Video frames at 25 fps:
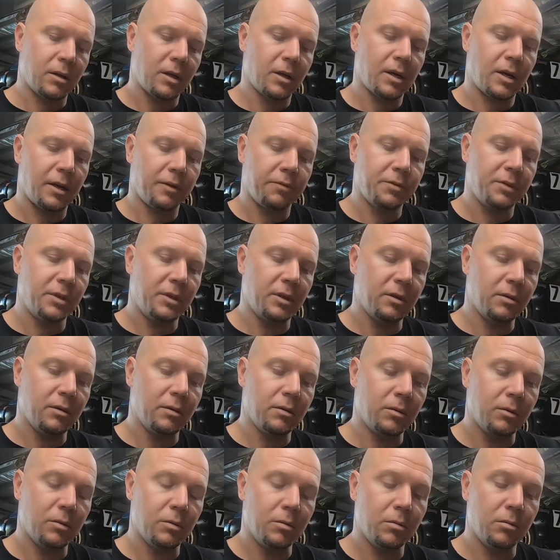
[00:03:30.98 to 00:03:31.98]
After
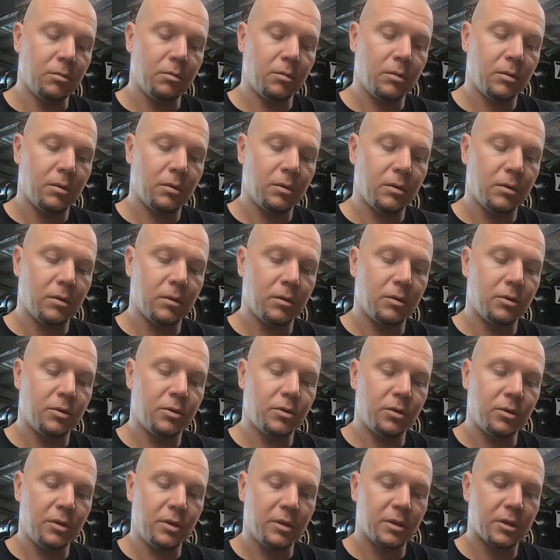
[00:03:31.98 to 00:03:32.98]
you
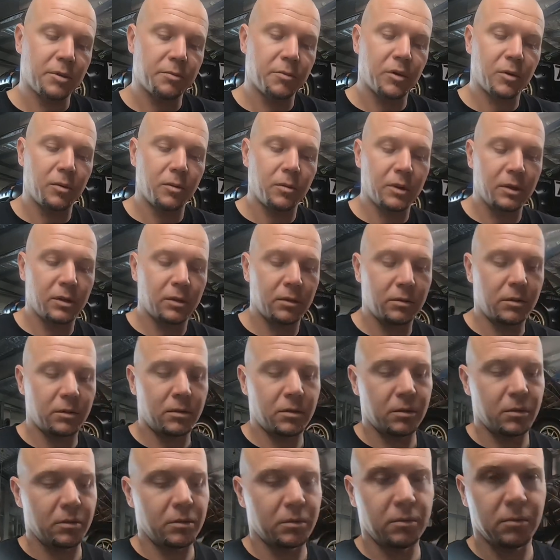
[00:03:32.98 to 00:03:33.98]
do your spot welds,